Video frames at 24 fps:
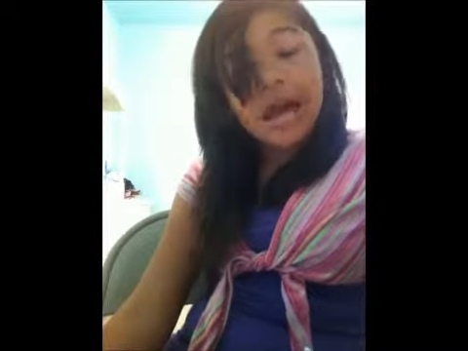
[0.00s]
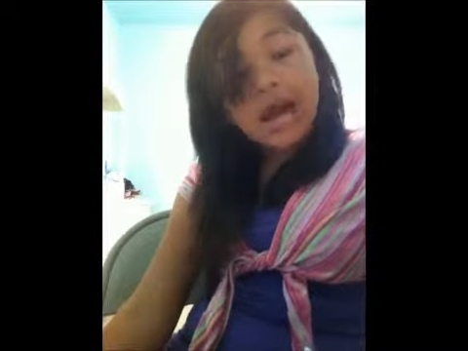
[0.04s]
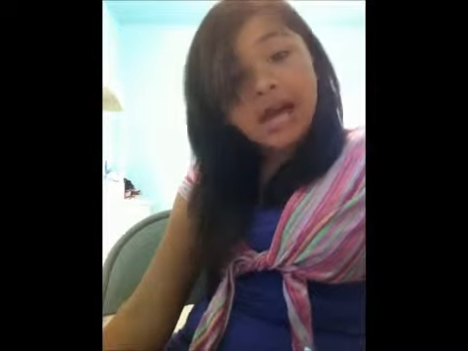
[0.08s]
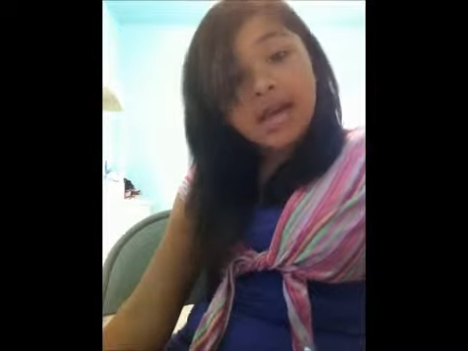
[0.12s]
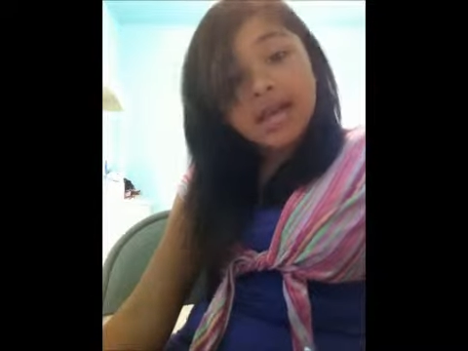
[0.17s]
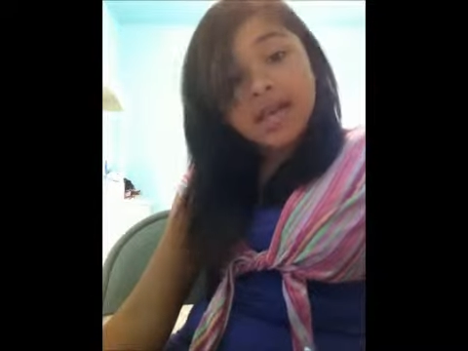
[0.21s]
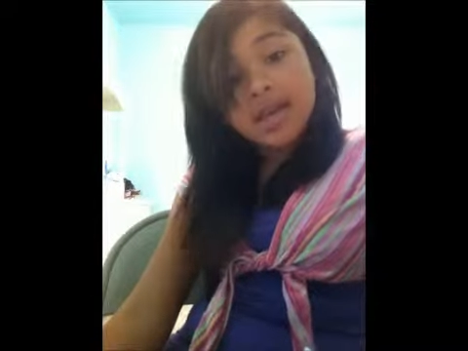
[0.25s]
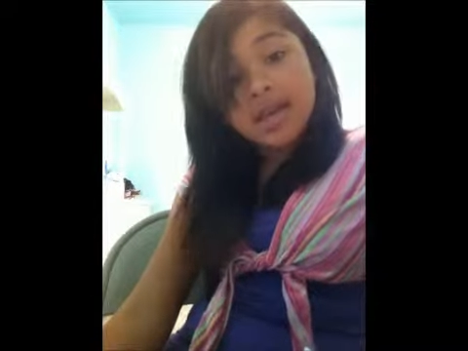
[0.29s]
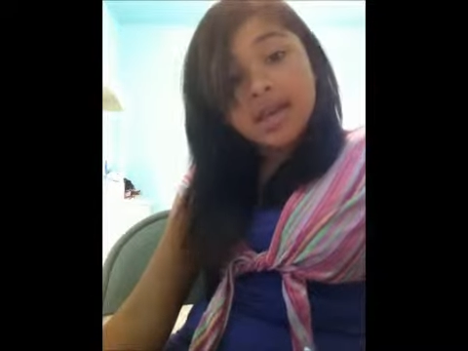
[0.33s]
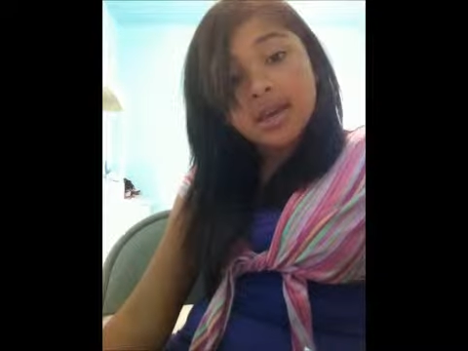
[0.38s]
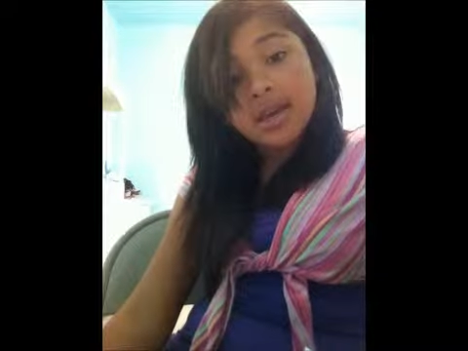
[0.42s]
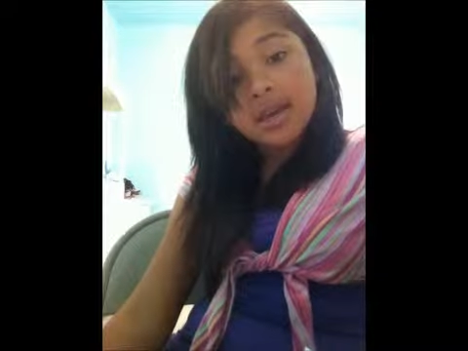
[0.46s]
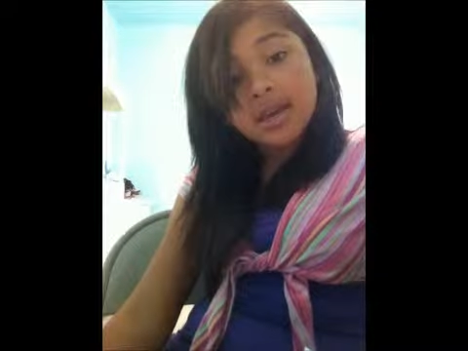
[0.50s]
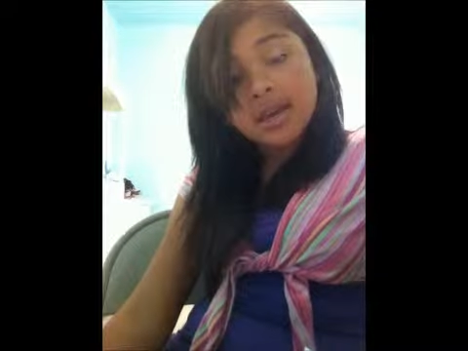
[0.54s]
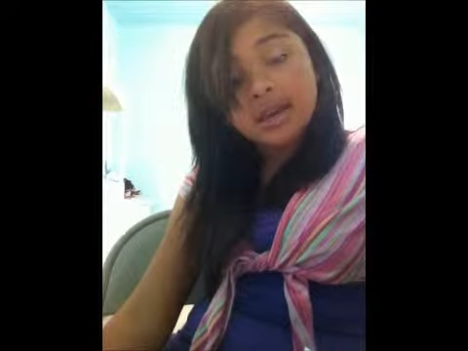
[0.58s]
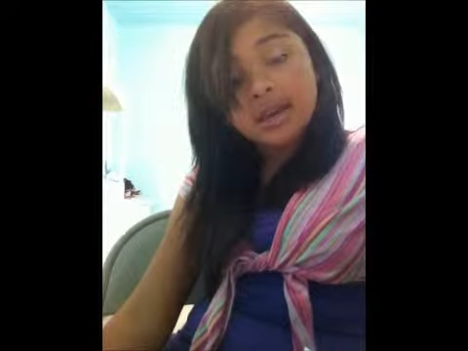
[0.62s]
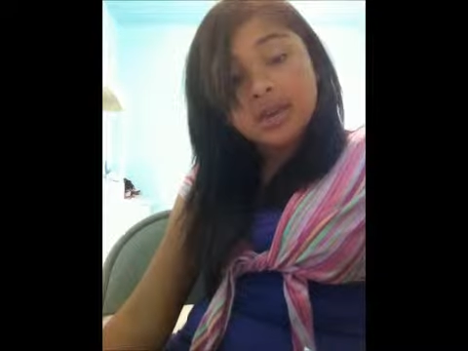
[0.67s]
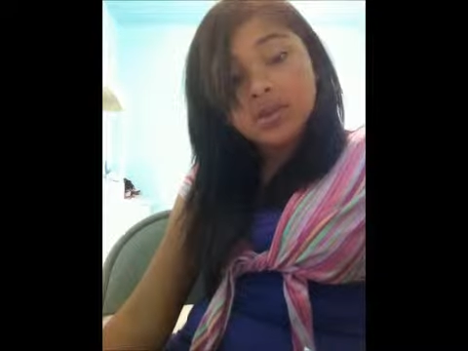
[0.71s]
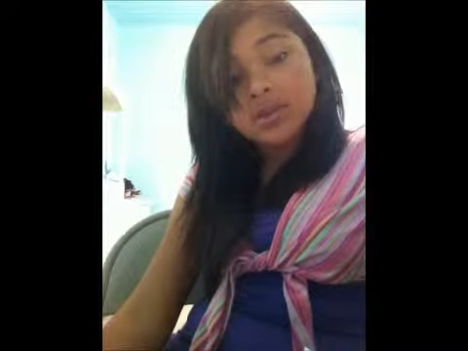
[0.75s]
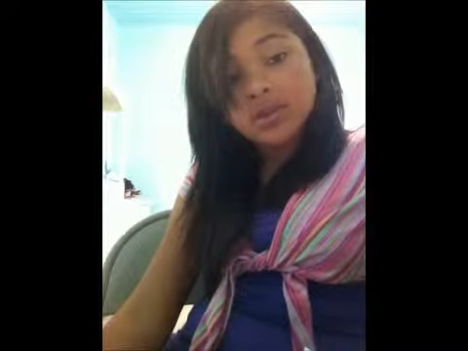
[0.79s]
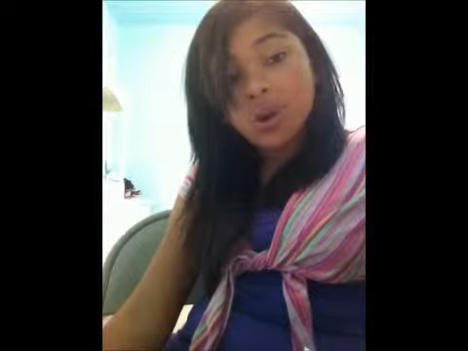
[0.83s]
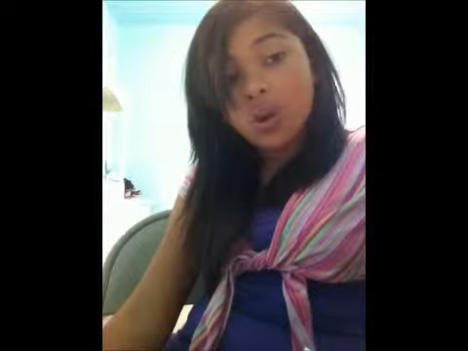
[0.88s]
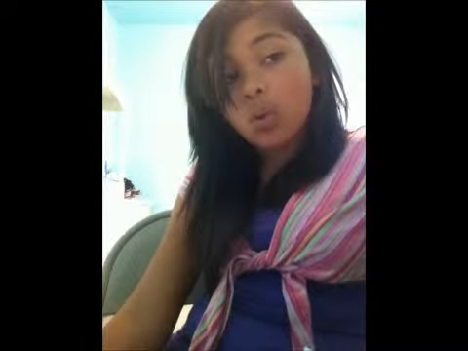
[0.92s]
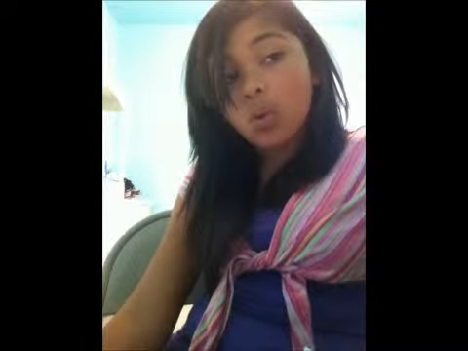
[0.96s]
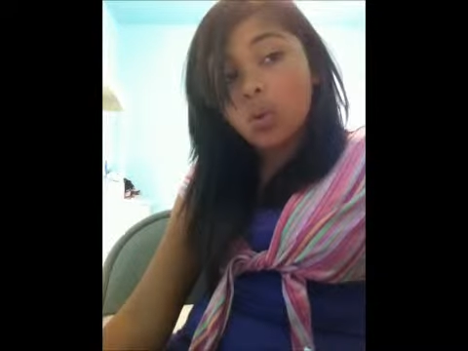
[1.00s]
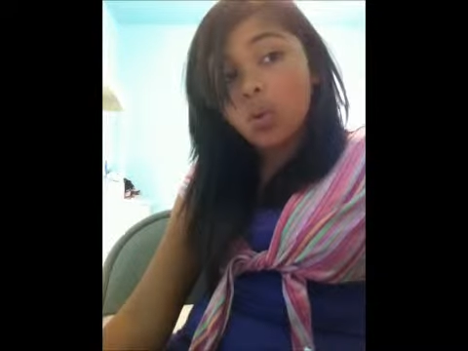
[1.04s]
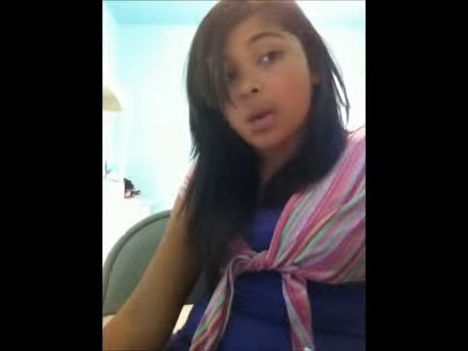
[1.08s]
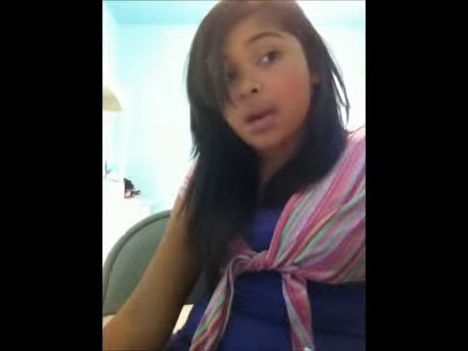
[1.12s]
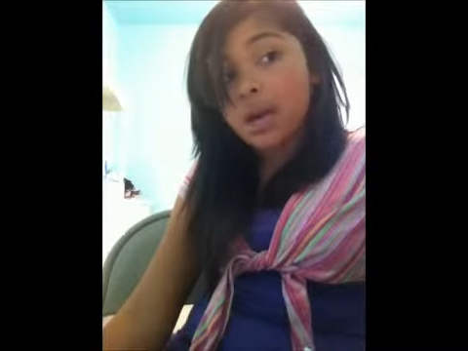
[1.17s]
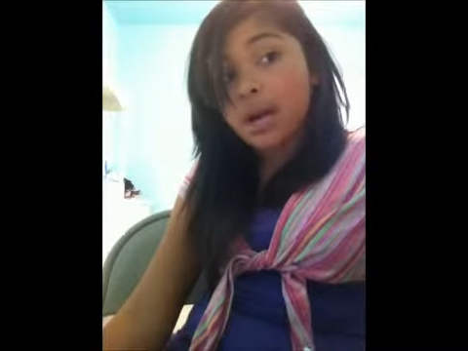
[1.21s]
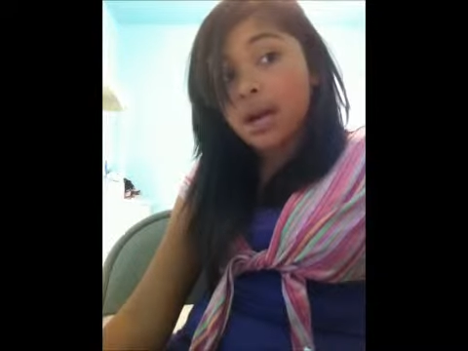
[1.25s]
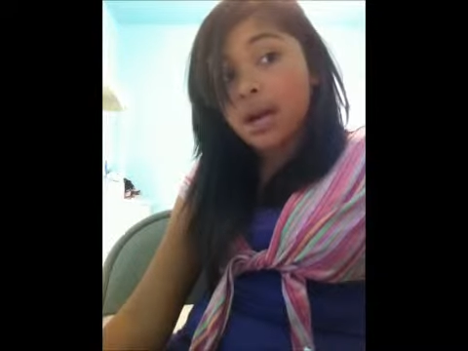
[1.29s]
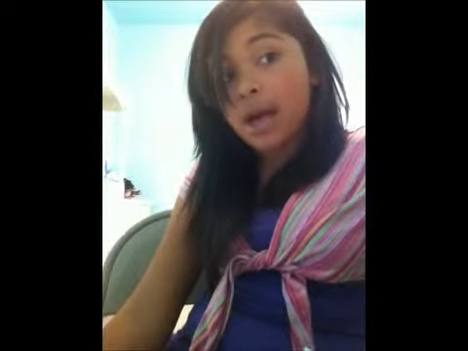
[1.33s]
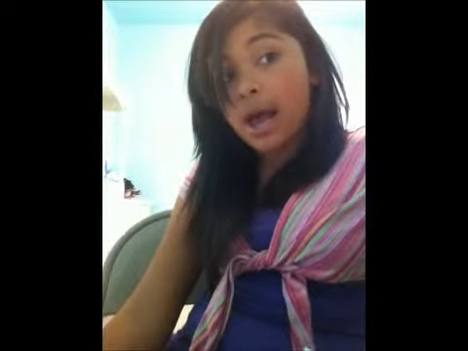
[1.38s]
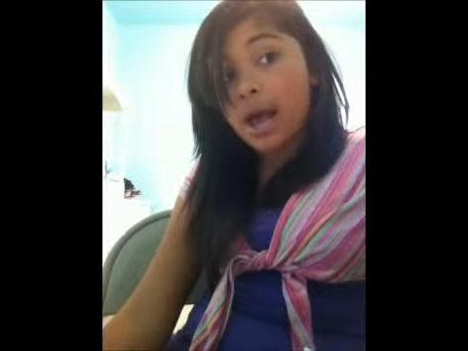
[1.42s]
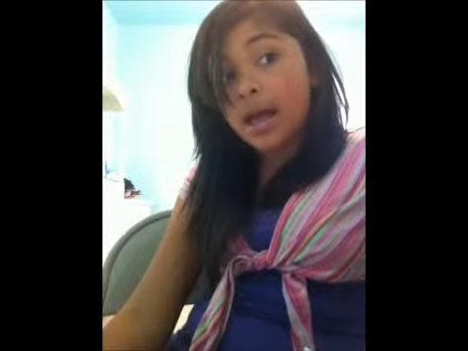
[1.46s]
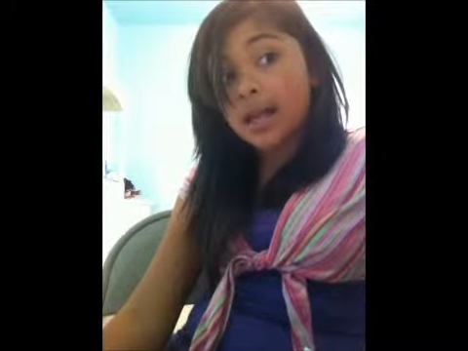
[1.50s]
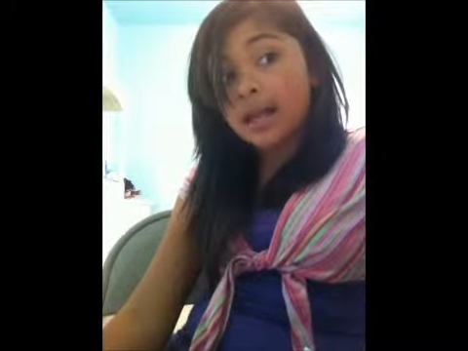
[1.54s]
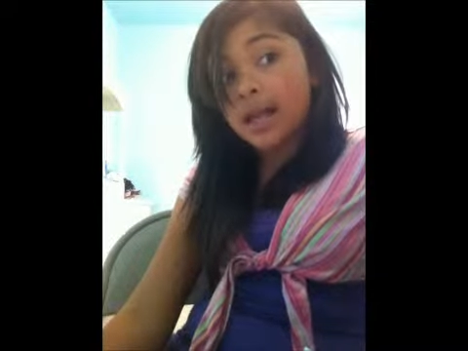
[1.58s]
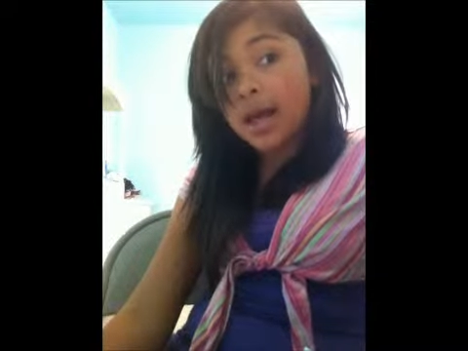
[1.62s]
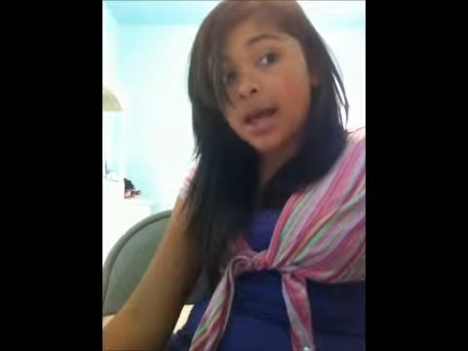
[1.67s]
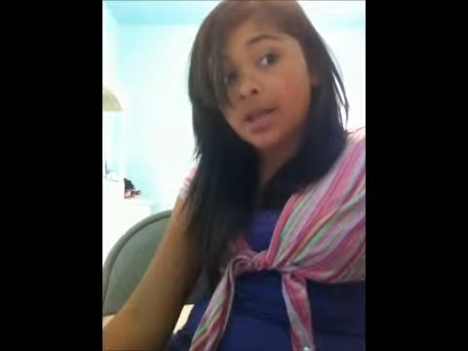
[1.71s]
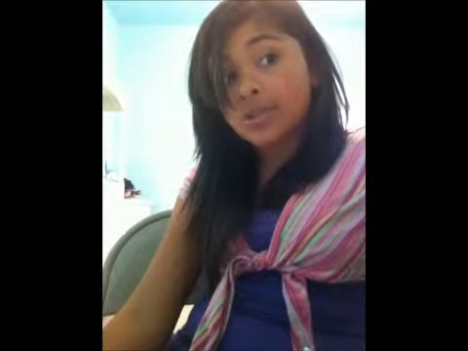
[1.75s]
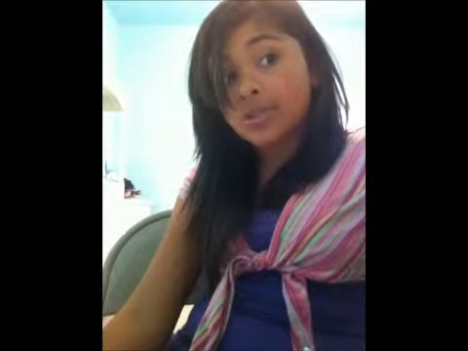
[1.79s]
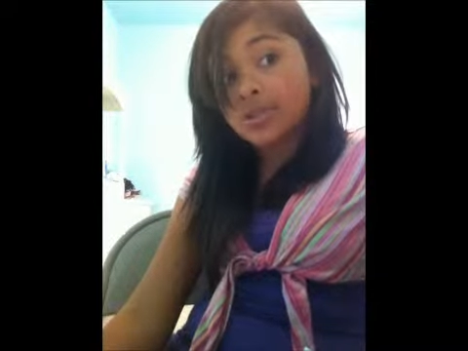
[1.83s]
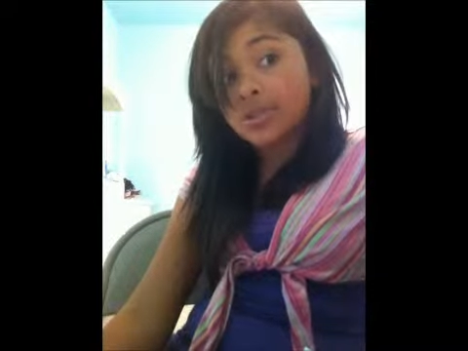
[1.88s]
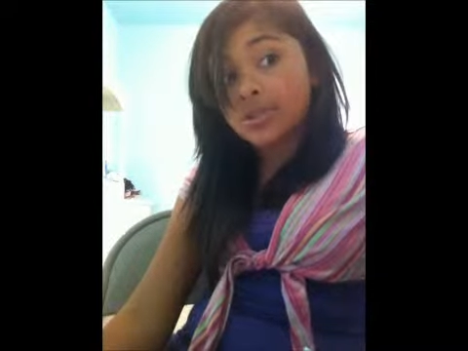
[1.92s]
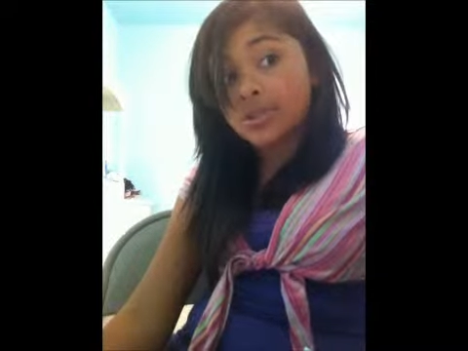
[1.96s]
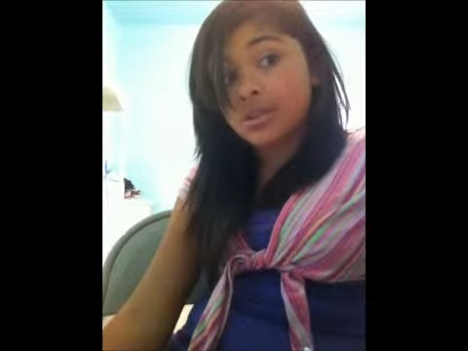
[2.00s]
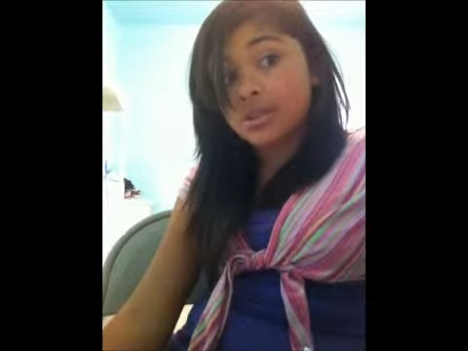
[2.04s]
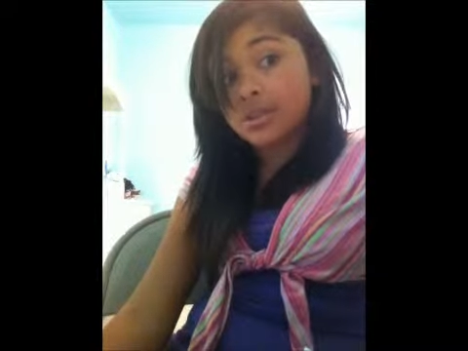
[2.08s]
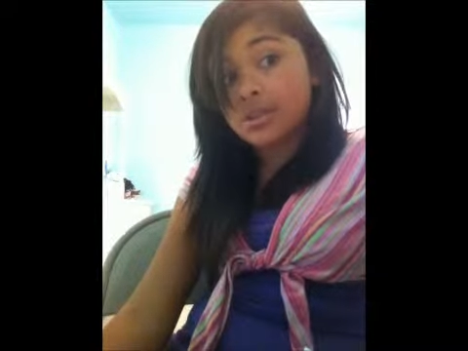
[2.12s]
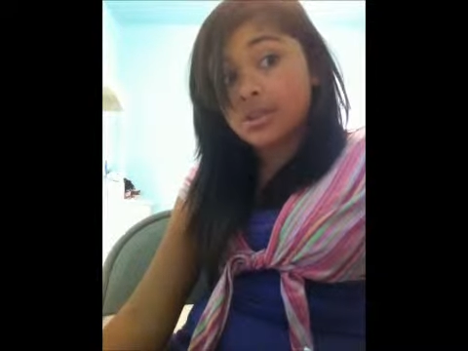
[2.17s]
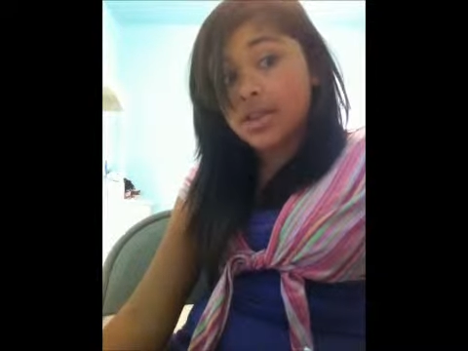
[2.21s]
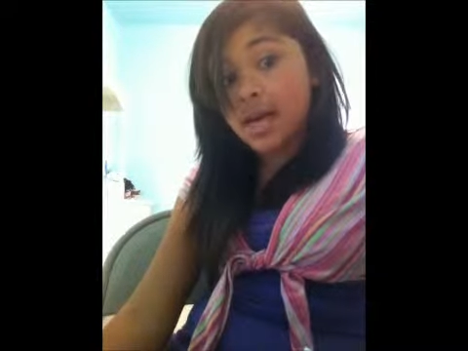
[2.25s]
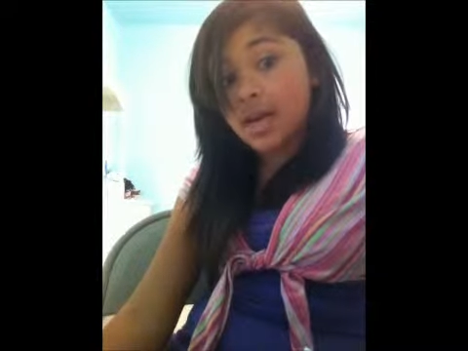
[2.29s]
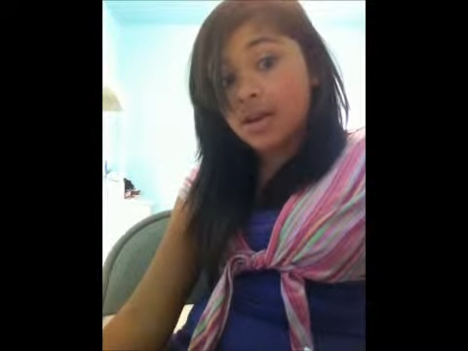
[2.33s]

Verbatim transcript: I don't wear eyelashes